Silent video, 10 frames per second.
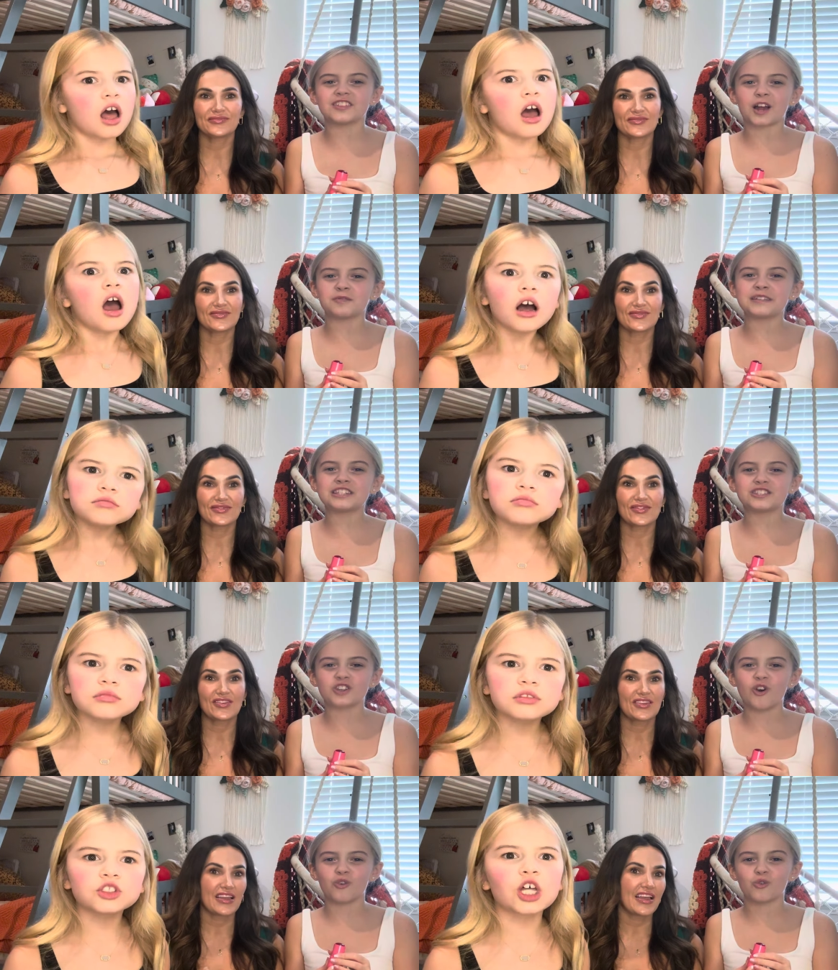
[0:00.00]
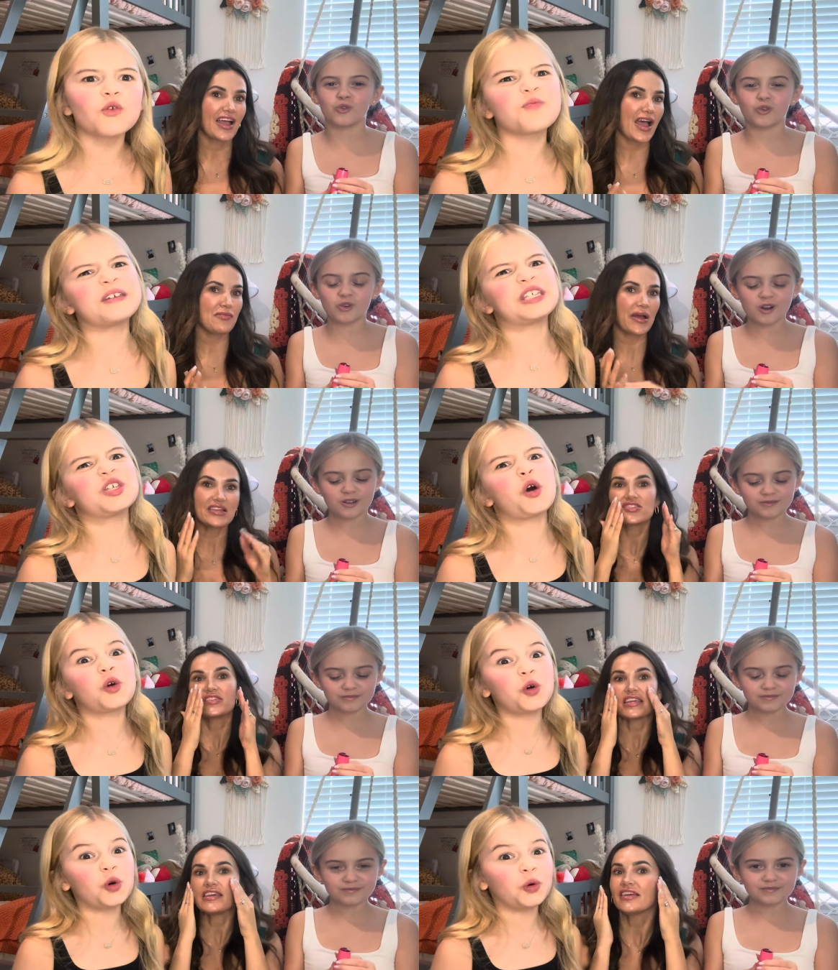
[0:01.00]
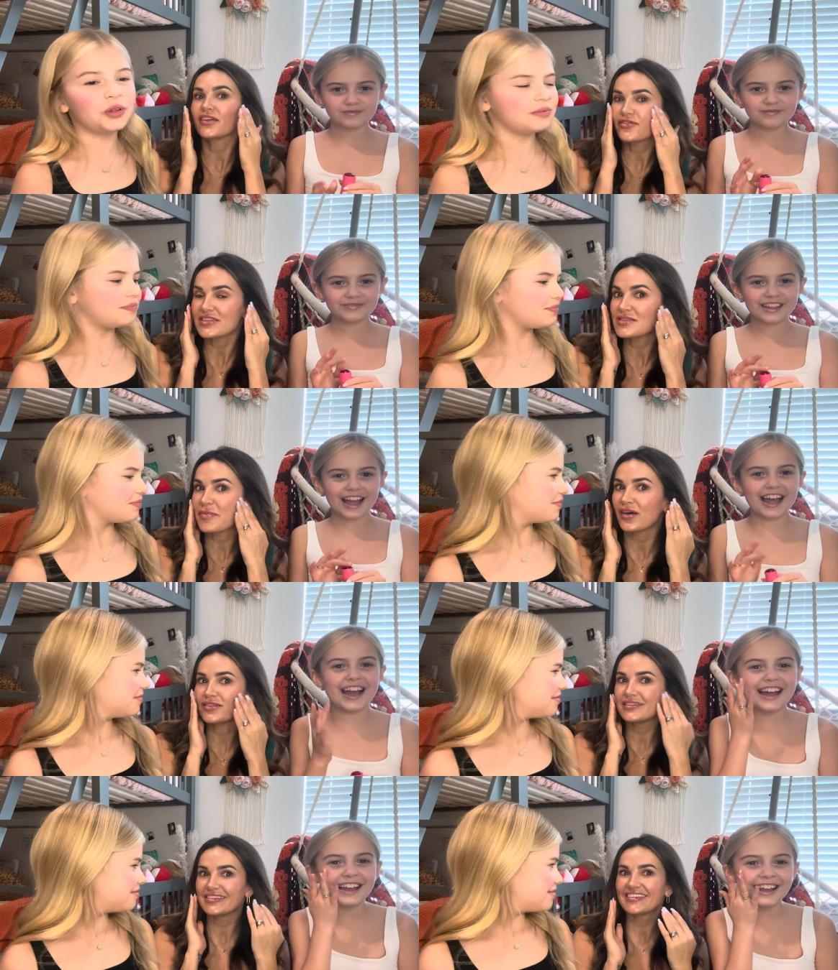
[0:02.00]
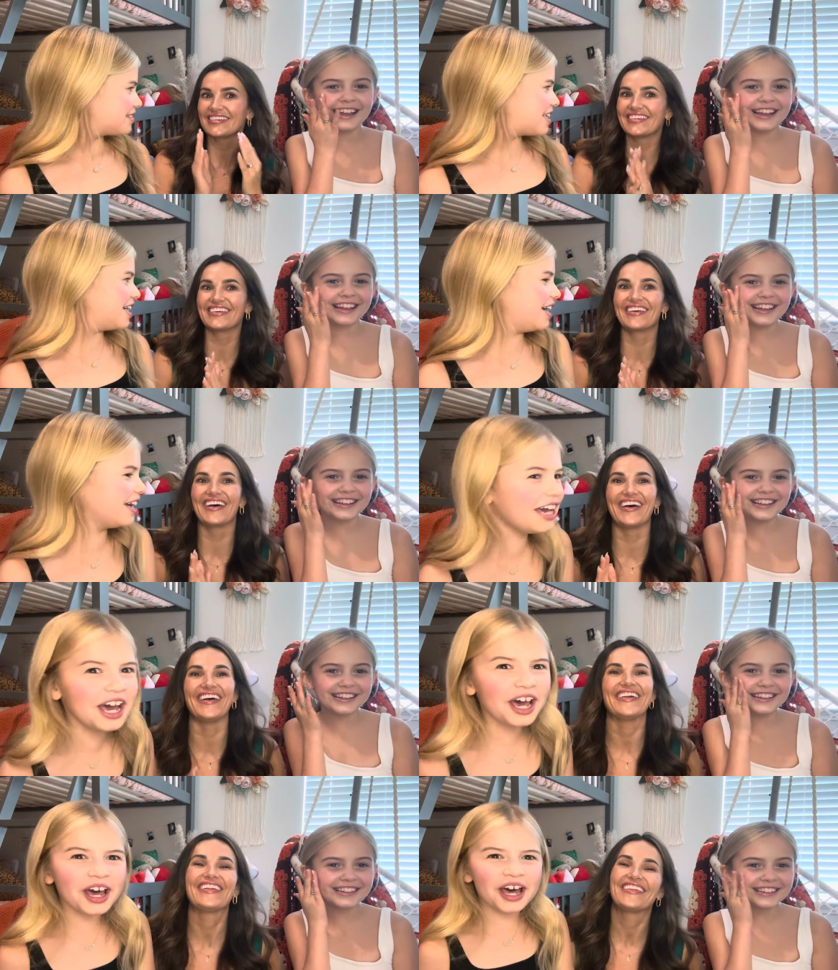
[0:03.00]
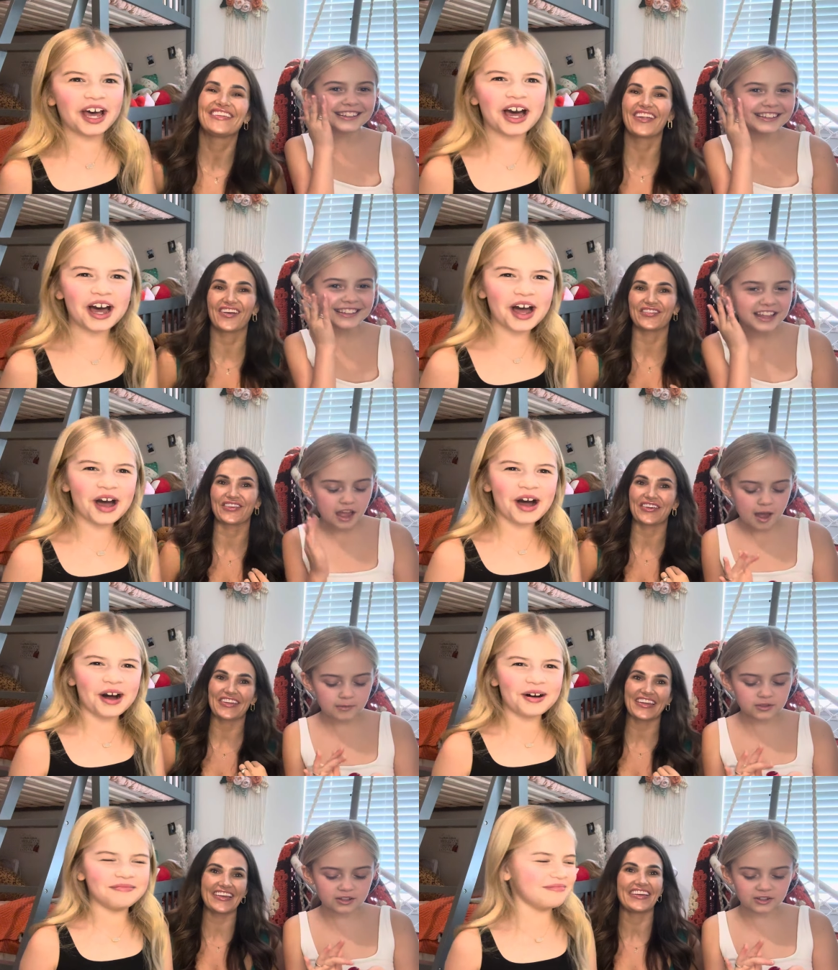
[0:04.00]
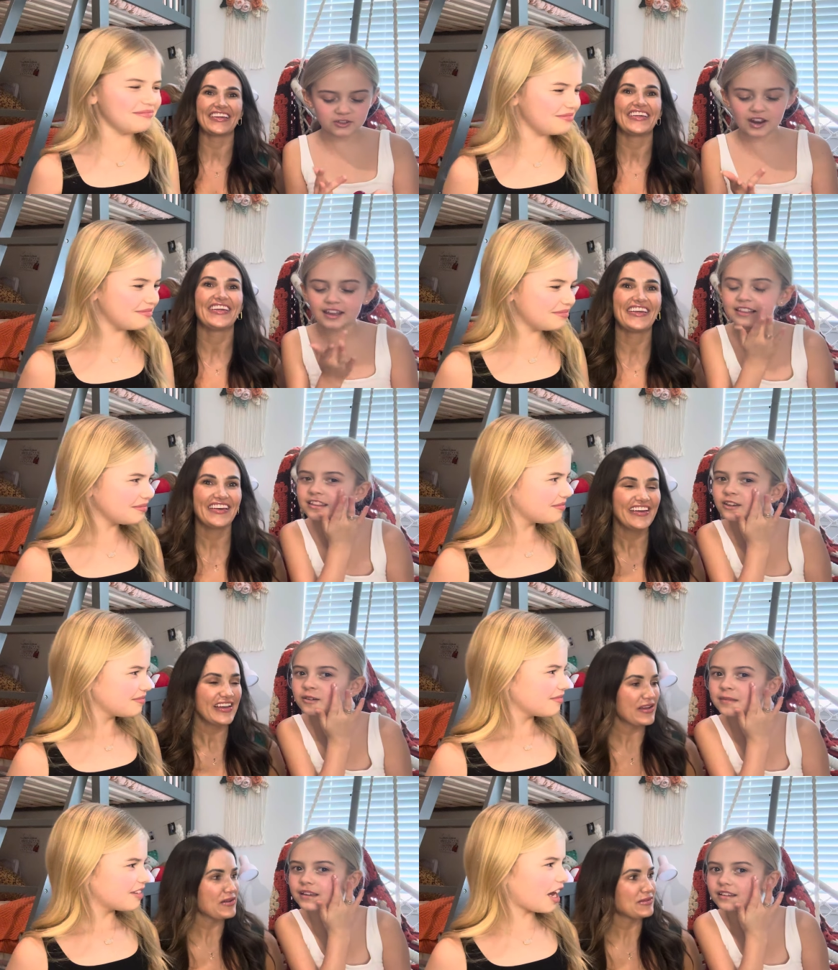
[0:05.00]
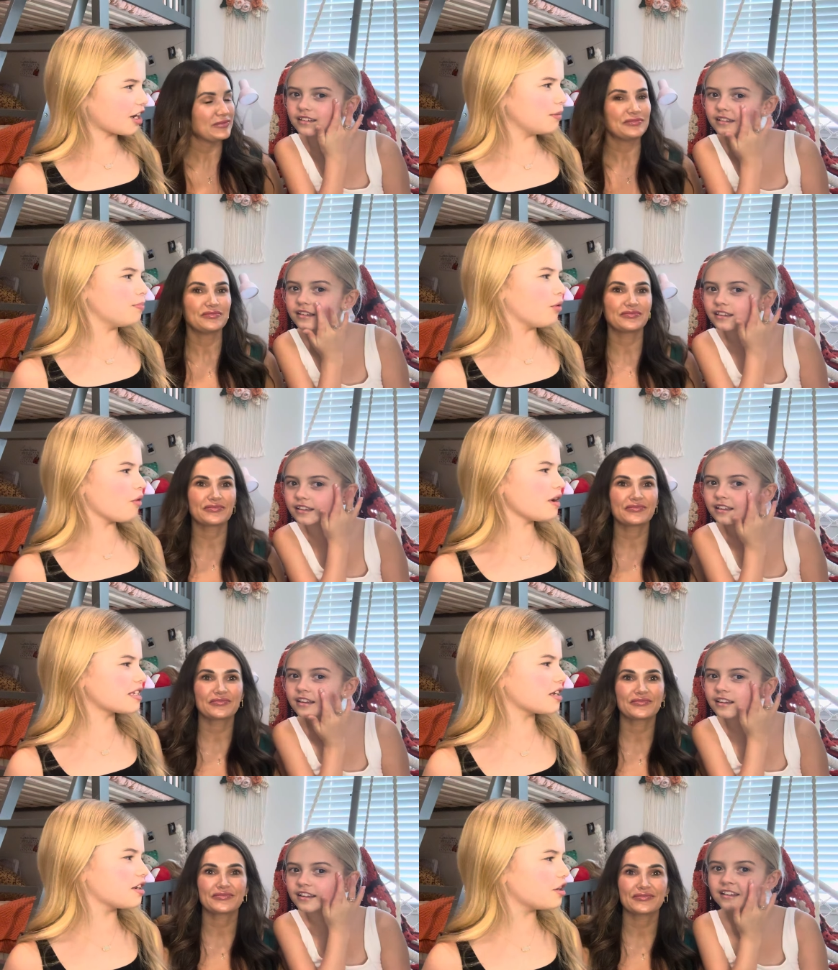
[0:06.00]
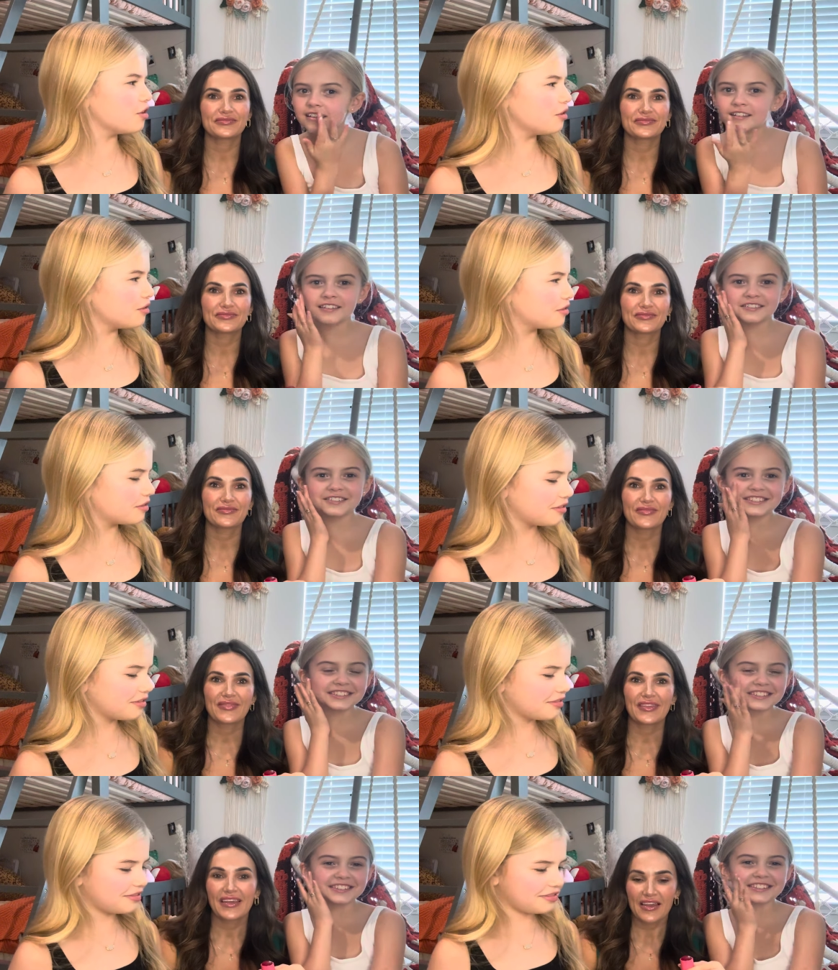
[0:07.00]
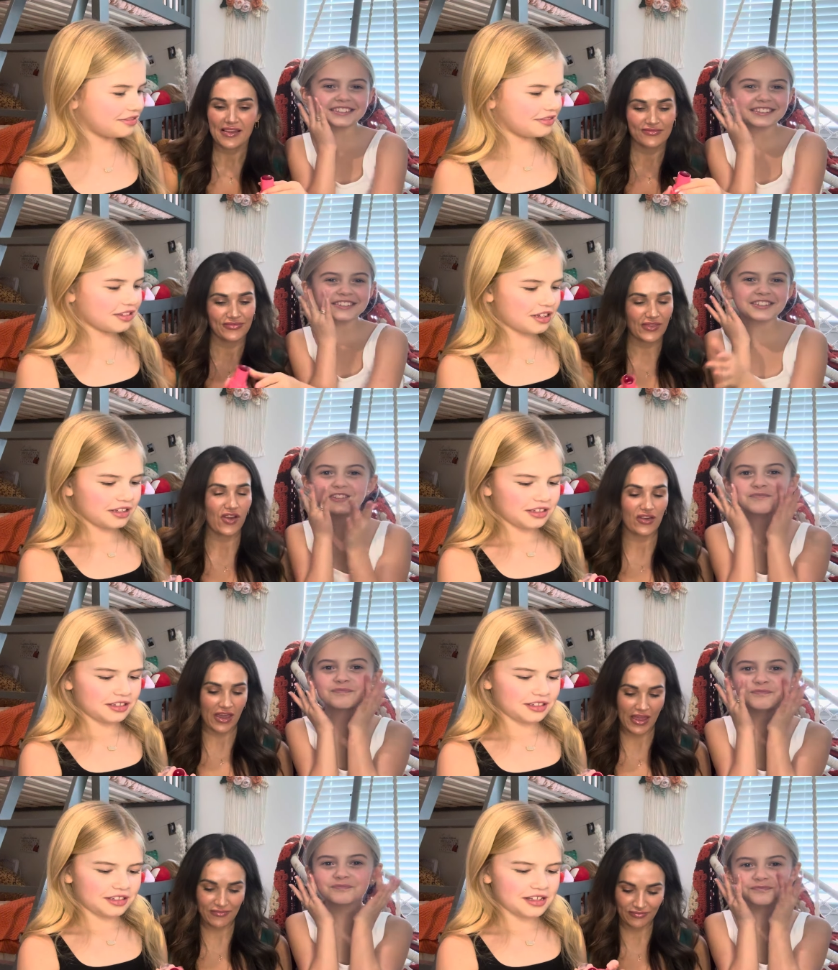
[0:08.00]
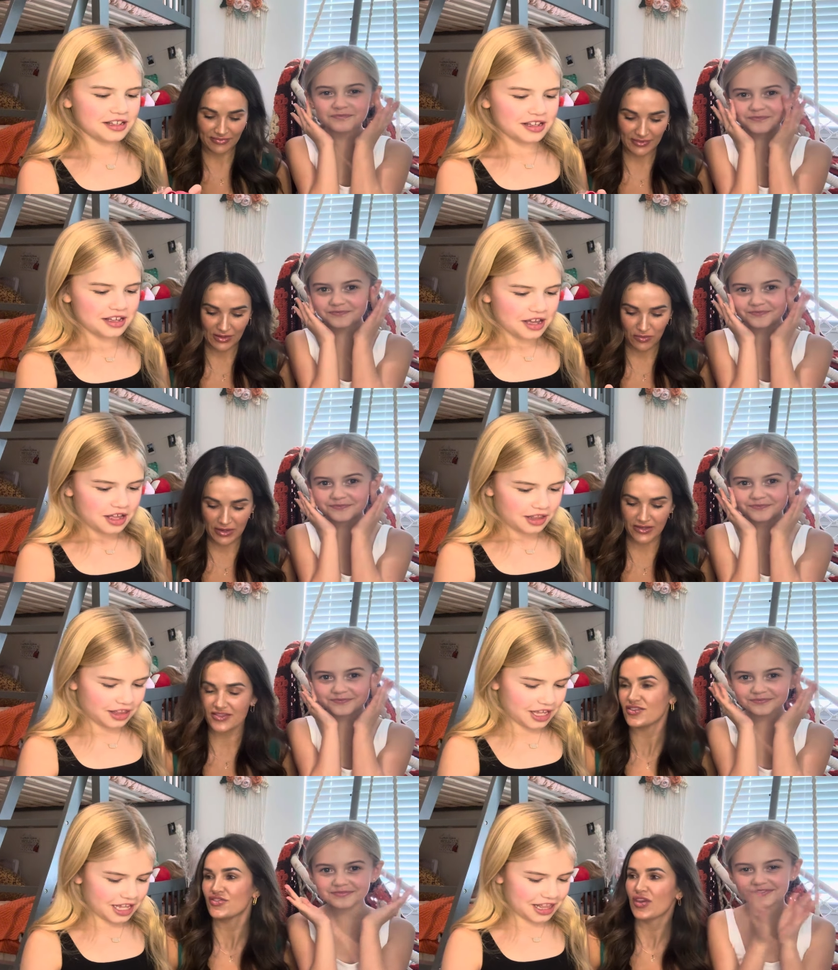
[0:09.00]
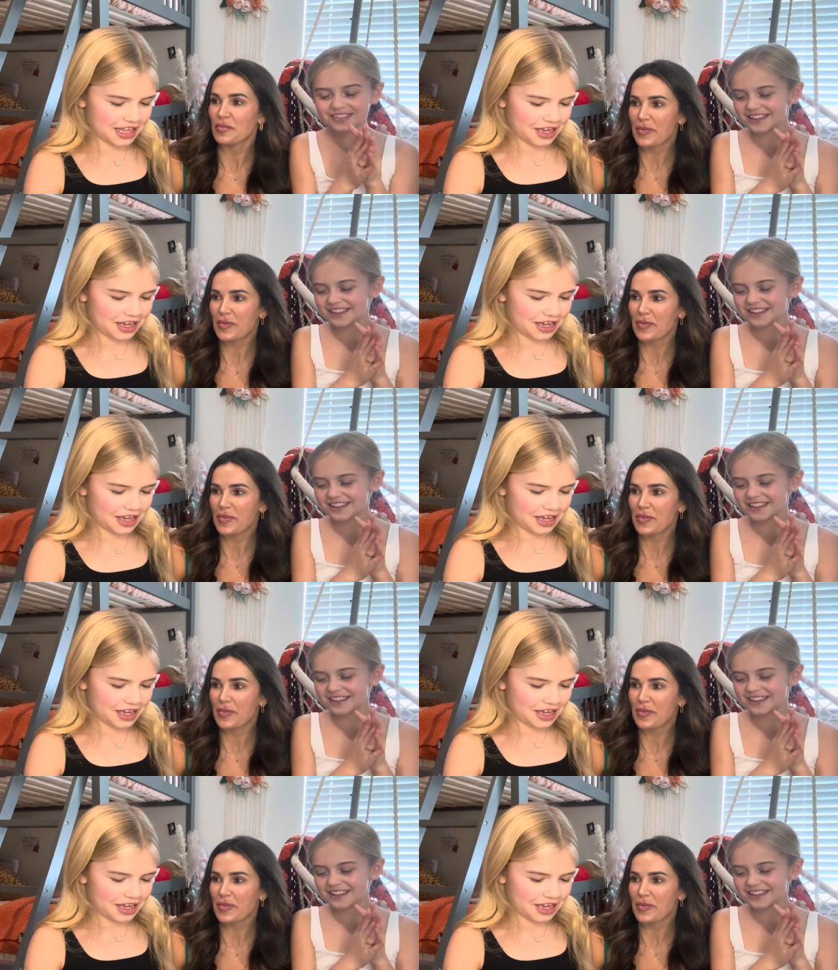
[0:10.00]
Speaker 1: that would be so cool. I might just eat it if it smelled. no, um,
Speaker 2: that could poison you.
Speaker 1: Okay. What else
Speaker 2: did you get,